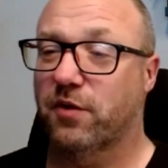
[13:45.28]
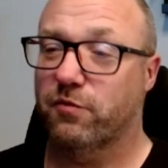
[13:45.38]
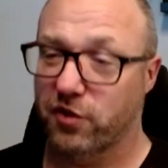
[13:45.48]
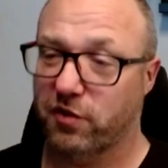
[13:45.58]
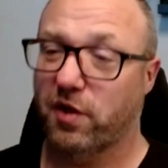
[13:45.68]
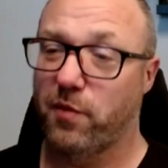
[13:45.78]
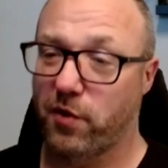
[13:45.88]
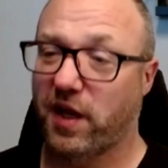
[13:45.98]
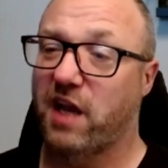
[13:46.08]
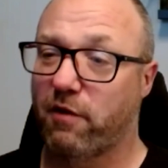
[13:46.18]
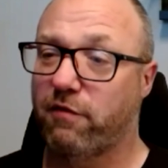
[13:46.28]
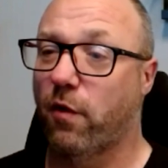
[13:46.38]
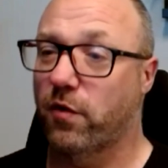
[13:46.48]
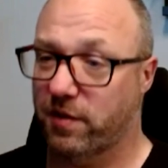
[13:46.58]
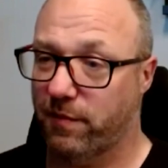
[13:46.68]
just communicate with
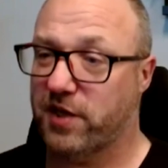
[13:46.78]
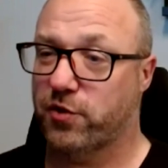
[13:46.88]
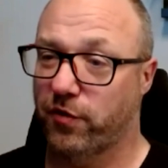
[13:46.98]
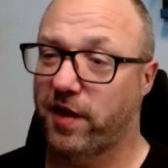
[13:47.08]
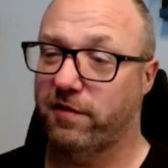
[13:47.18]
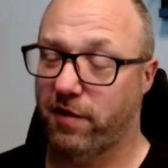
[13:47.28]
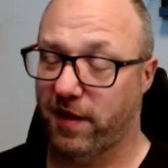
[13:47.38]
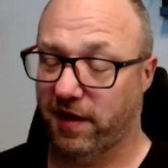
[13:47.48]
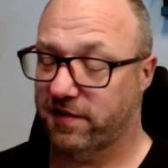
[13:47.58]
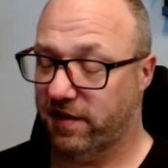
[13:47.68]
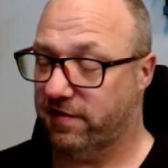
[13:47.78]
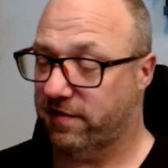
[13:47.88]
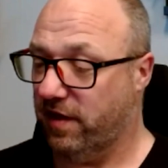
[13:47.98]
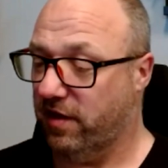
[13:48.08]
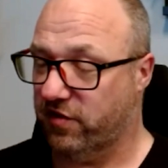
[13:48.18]
folks and make sure that you think
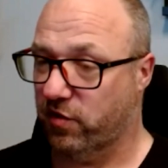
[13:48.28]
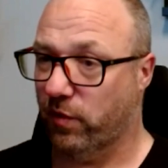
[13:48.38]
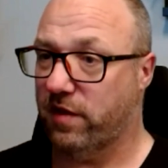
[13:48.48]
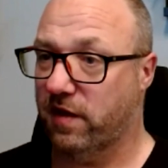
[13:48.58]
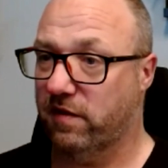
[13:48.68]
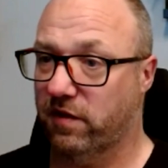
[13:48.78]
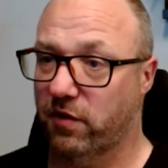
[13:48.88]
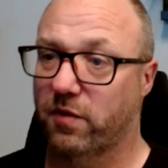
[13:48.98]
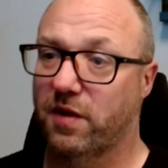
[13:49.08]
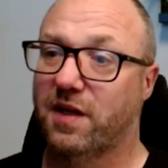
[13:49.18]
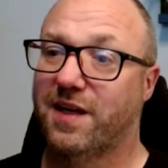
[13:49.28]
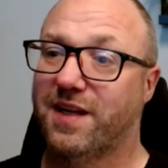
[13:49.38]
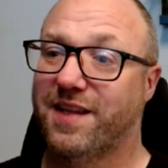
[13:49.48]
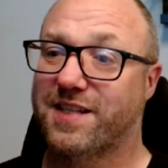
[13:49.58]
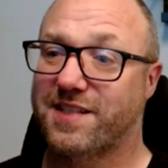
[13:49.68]
it's the right thing to do.
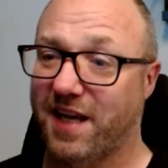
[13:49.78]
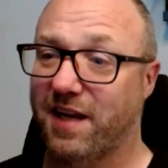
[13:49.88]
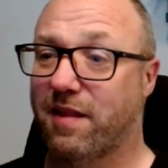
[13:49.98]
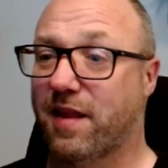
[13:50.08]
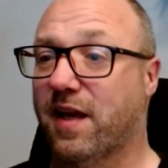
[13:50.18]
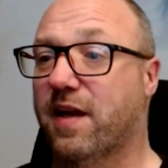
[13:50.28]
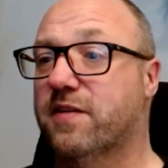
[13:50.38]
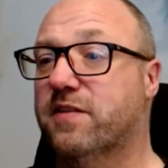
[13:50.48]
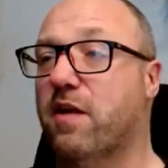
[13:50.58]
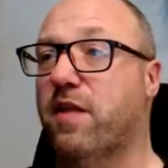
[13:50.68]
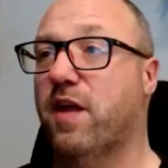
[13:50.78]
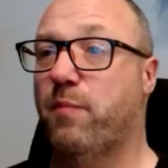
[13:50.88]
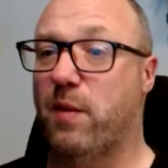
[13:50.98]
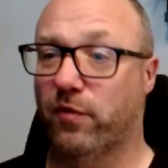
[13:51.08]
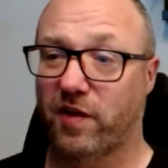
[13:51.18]
The second thing is, I think
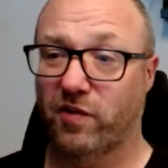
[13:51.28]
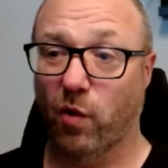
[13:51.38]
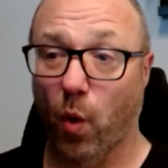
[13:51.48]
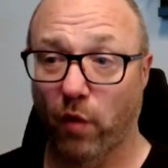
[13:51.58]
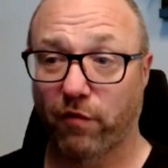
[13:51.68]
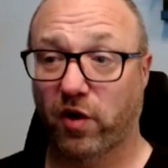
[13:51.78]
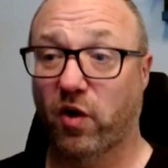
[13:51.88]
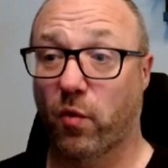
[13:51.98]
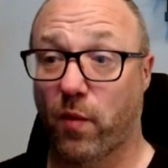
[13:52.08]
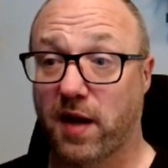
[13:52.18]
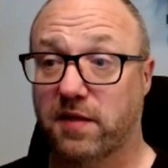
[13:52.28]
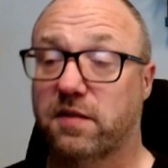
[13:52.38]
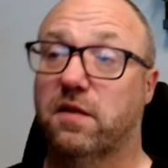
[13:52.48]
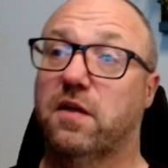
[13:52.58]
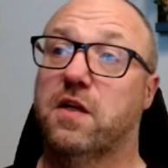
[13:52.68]
people tend to overcorrect.
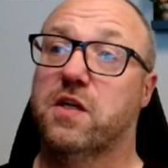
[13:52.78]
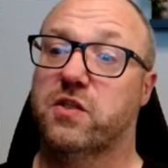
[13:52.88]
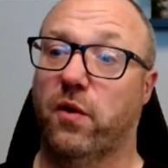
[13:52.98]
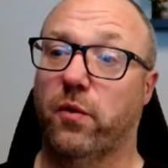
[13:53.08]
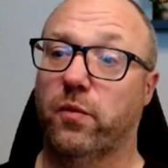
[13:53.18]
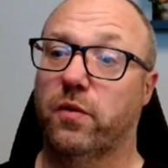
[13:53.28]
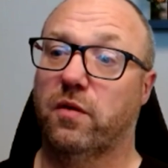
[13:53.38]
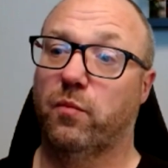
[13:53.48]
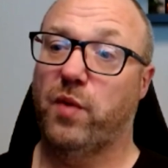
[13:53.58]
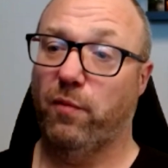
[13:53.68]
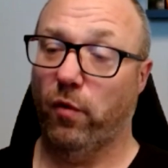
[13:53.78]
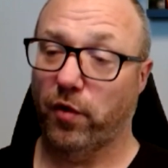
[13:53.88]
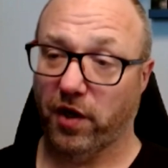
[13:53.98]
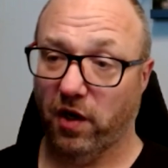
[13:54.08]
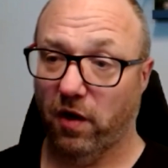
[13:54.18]
So people
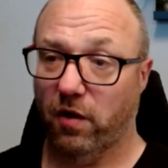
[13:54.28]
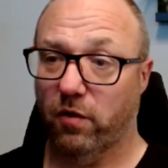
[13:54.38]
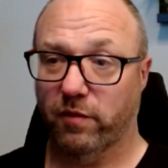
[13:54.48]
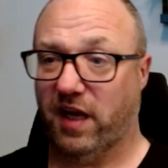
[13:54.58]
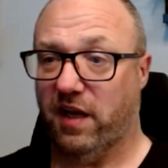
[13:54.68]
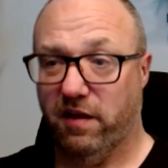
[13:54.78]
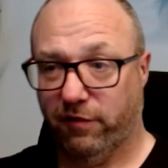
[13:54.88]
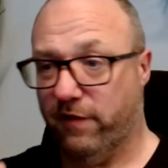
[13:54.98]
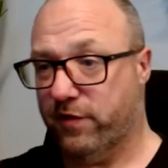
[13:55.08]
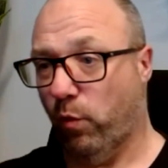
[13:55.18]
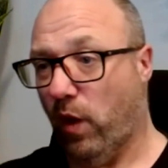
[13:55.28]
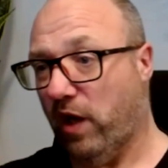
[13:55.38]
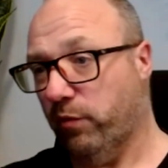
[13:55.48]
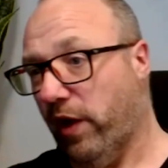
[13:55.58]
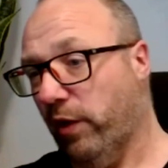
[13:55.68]
want to go, like, if it's the
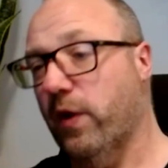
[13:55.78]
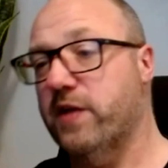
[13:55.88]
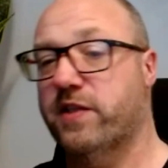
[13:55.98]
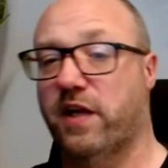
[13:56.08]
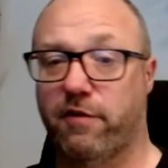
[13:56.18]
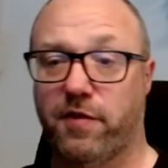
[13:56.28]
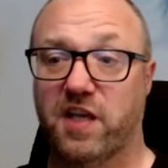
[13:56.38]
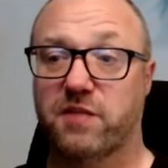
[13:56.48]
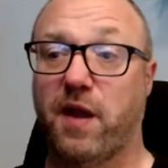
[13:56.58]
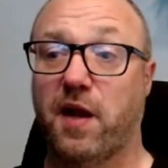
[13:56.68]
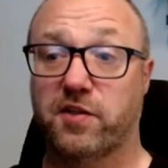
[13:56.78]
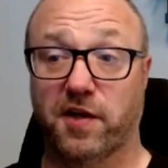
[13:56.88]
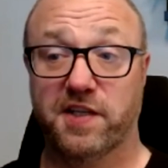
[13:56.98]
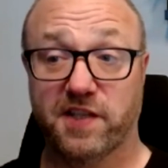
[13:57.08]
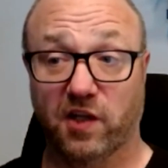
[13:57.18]
wild, wild west and everything is managed in
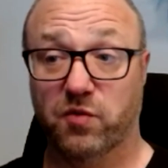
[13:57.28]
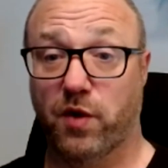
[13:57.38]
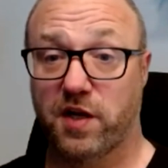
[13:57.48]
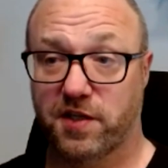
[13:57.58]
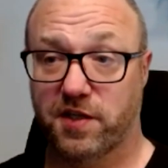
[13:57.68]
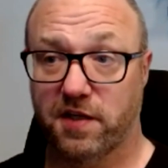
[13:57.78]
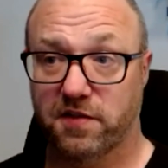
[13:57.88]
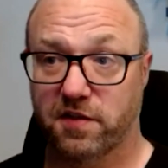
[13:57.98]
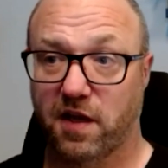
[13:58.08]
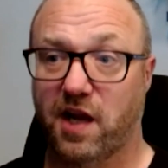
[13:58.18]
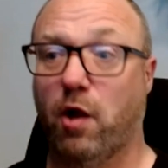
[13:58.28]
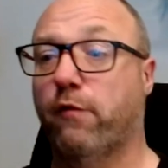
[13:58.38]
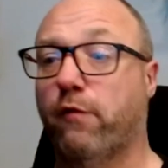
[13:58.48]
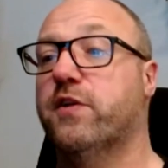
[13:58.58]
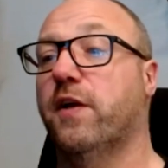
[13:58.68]
Excel spreadsheets, and all
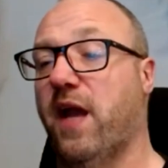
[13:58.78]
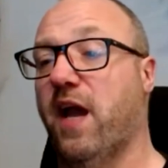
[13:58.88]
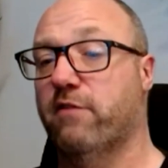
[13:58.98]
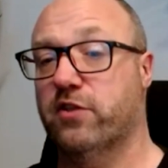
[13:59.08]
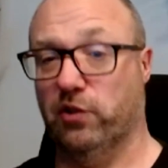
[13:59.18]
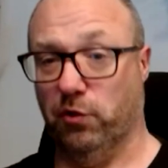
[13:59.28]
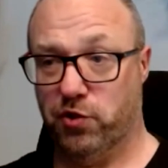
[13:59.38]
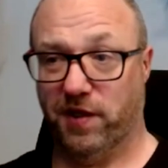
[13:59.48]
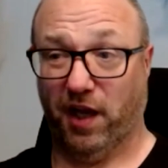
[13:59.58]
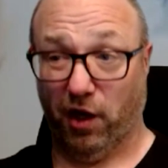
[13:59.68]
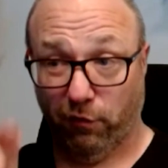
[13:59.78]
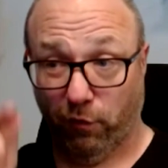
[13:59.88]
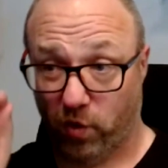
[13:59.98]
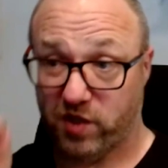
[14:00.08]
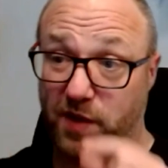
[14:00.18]
of a sudden they have a solution that can
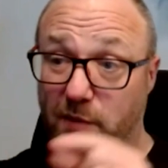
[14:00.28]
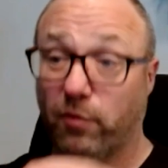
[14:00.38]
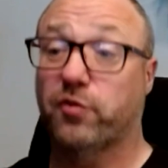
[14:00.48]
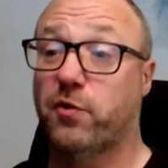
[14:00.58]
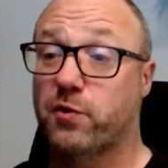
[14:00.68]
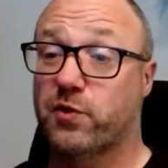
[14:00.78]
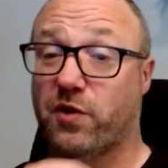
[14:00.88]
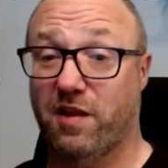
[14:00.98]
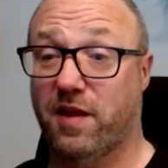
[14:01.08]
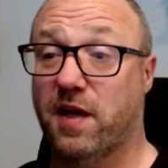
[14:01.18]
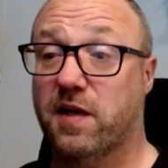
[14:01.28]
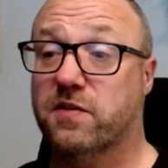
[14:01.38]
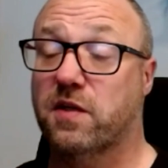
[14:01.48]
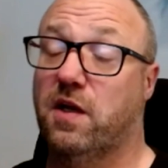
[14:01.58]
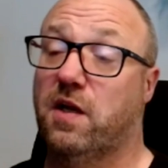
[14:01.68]
force people to do certain
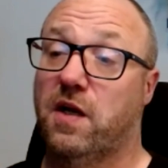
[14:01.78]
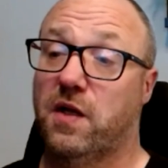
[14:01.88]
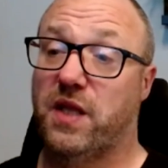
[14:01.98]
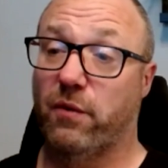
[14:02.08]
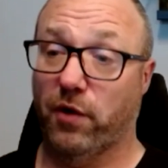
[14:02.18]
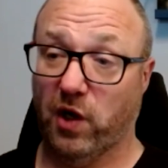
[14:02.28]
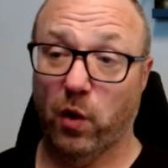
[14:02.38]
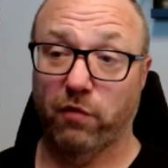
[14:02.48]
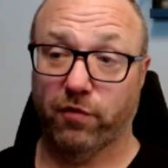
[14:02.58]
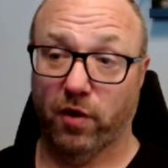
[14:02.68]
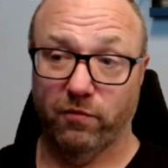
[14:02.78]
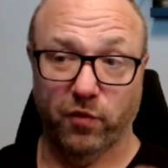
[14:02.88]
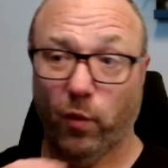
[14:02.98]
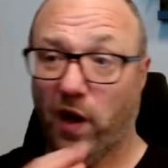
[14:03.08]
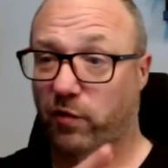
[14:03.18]
things, they want to go from the
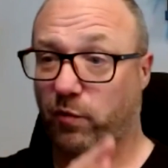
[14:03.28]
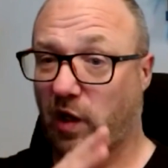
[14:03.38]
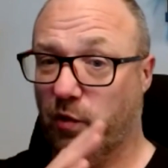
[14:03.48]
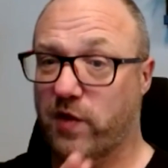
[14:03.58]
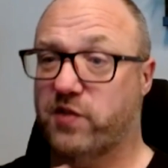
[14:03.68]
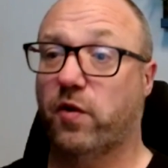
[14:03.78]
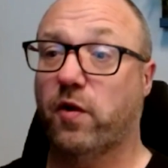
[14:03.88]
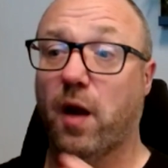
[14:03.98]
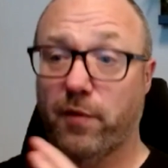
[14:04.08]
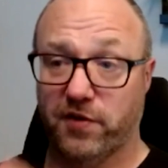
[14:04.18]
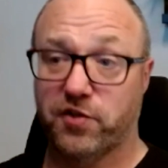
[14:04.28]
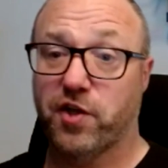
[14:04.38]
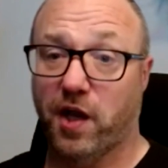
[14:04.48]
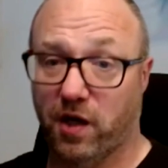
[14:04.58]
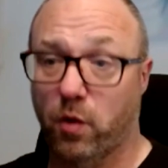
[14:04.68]
wild, wild west to communist China